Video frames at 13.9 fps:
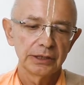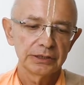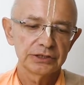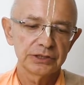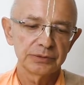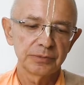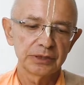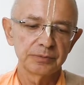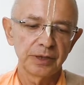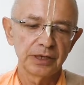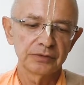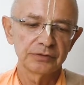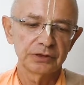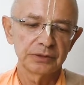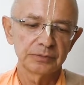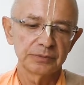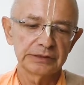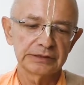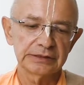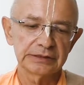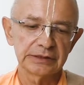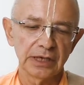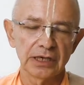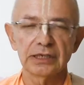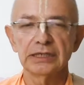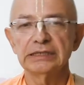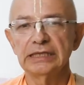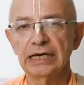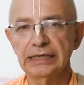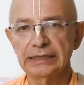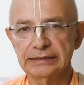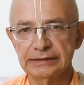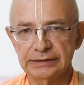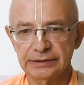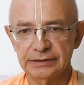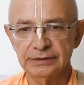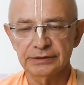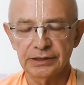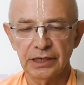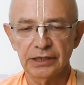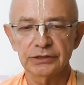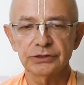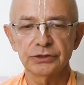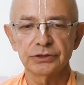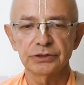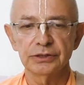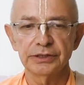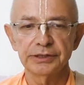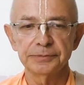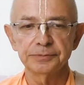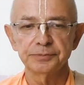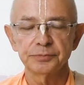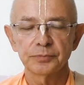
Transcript: Srimad Bhagavatam is organized structurally